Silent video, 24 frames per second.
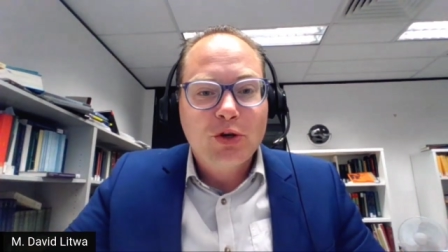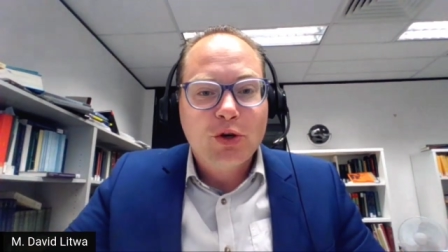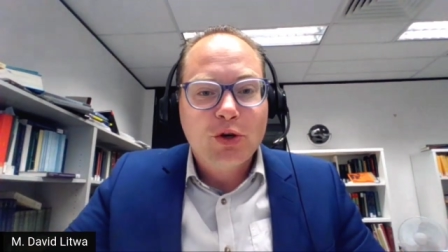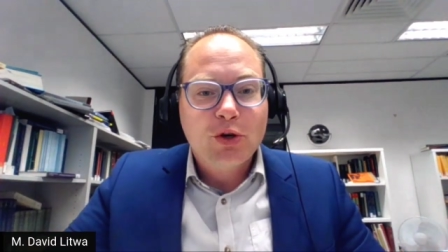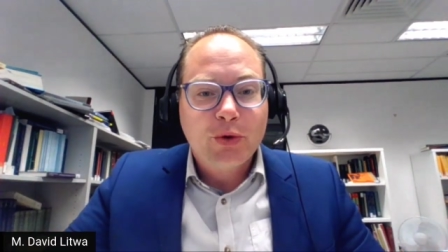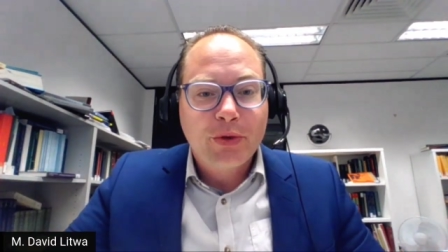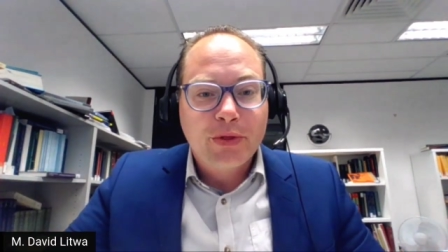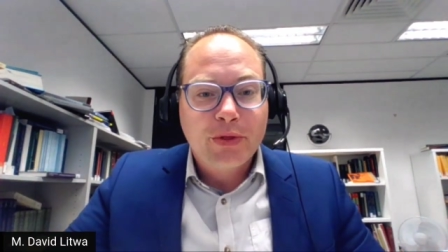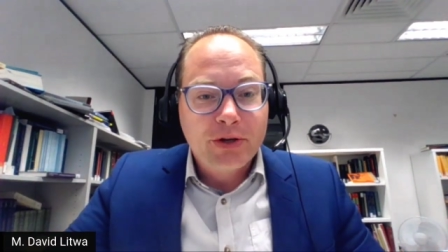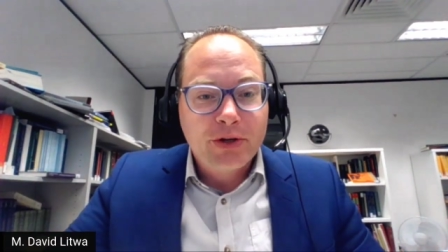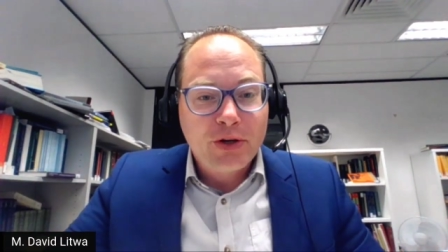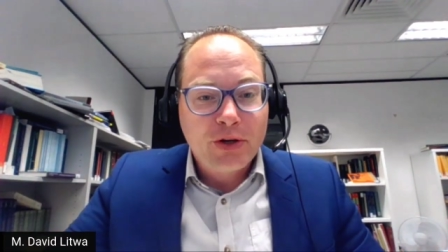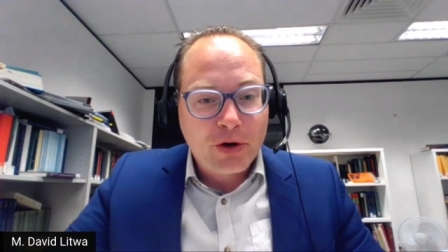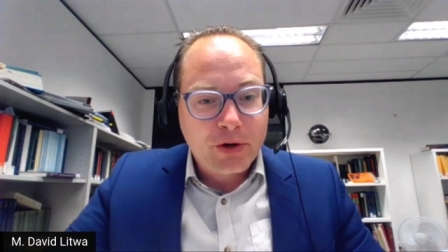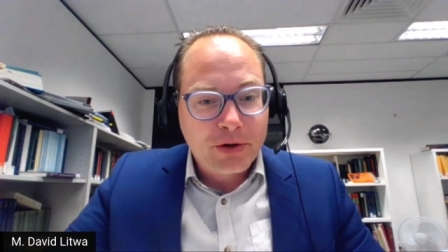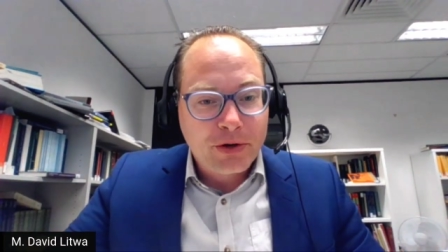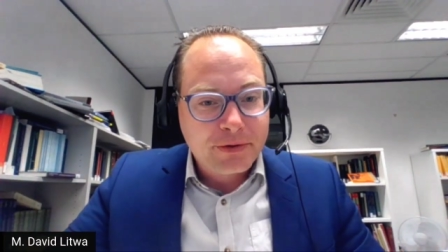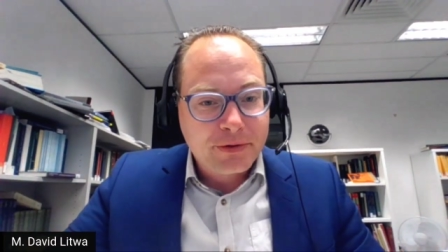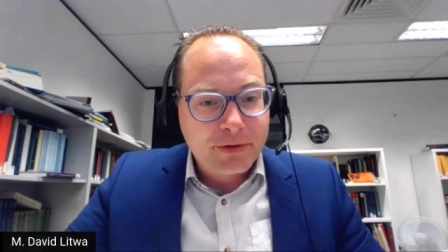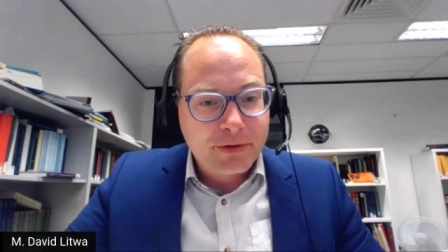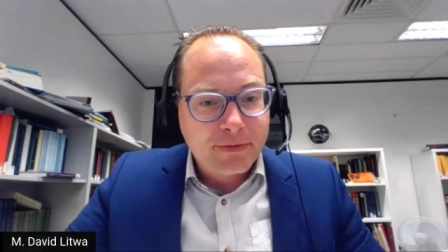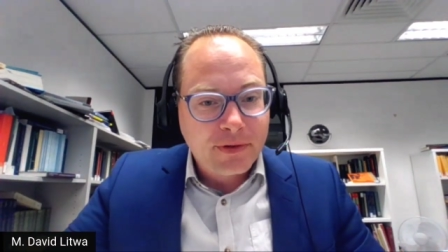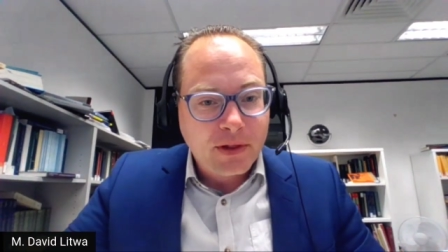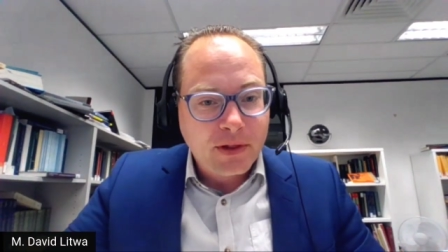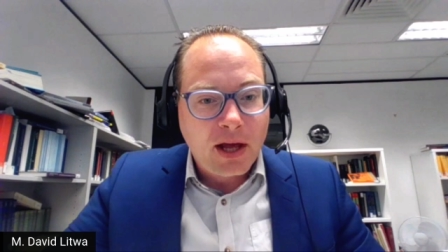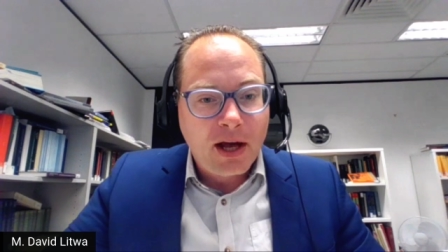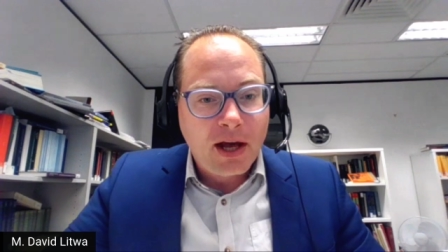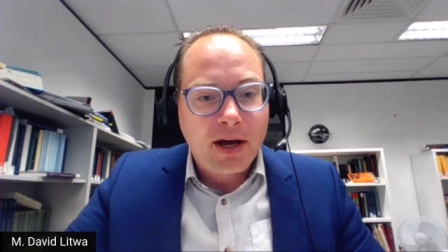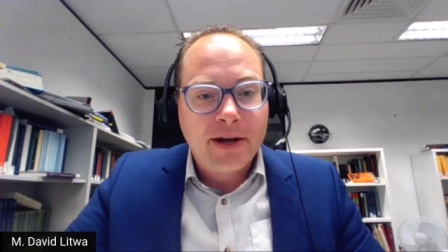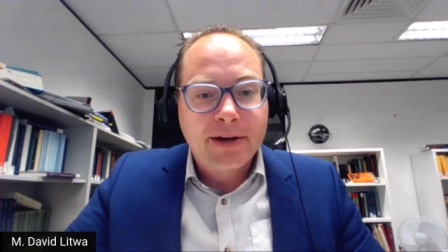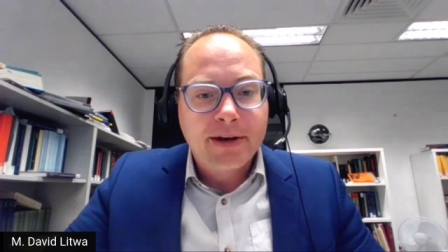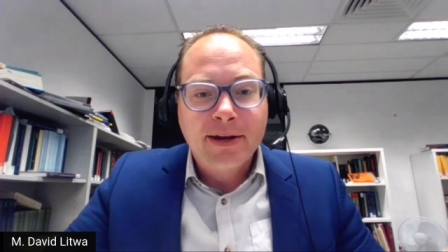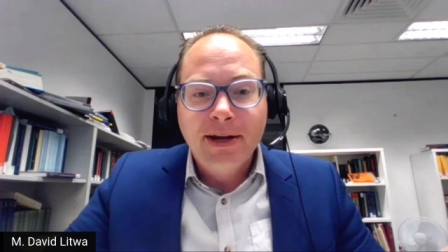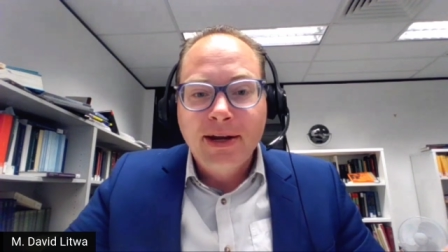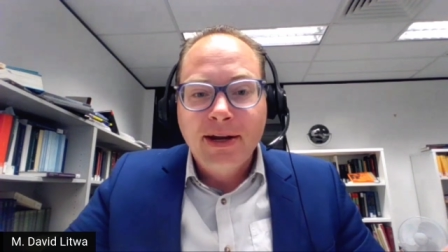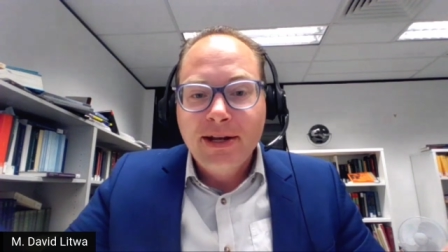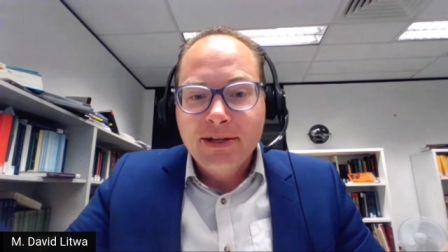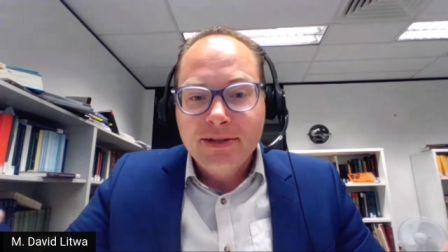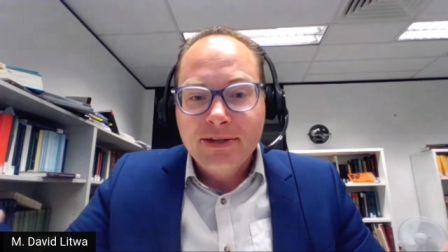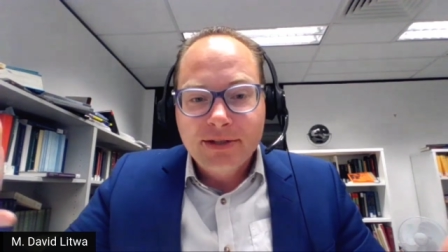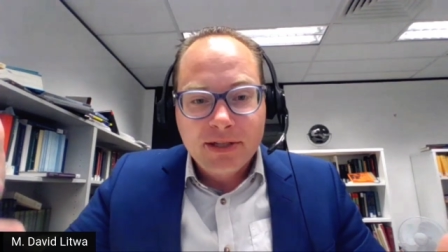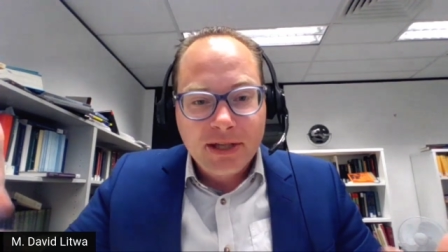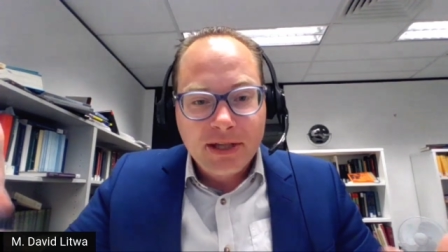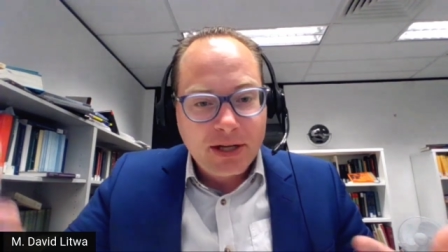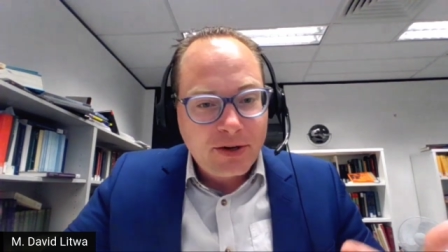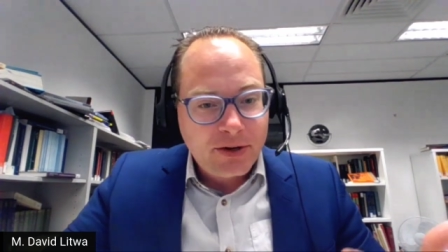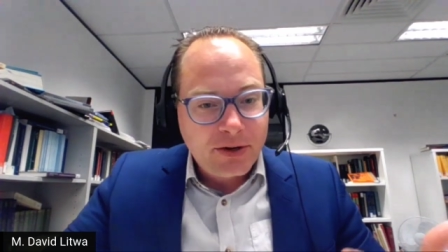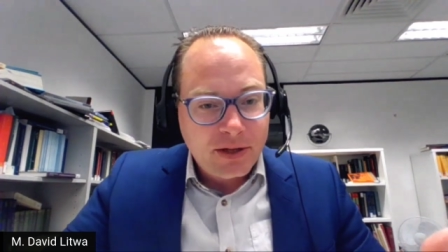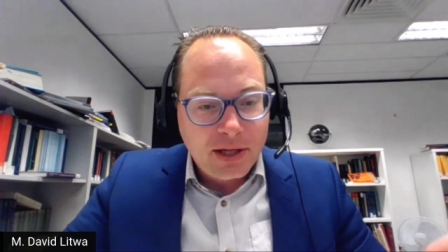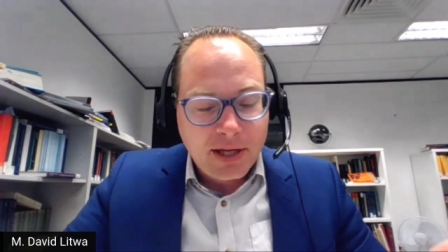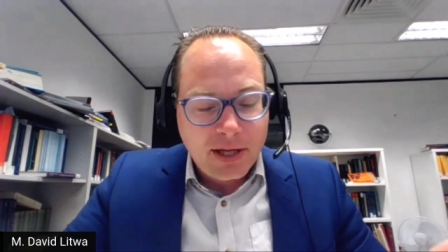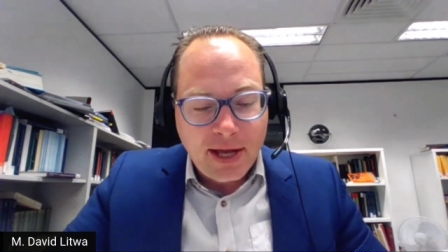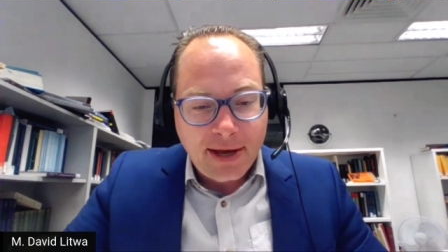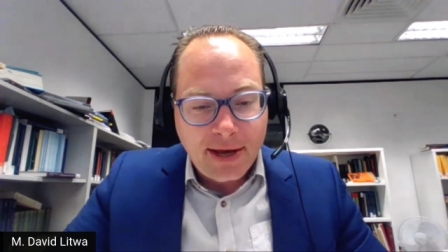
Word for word: You know, the daughters of Lot secretly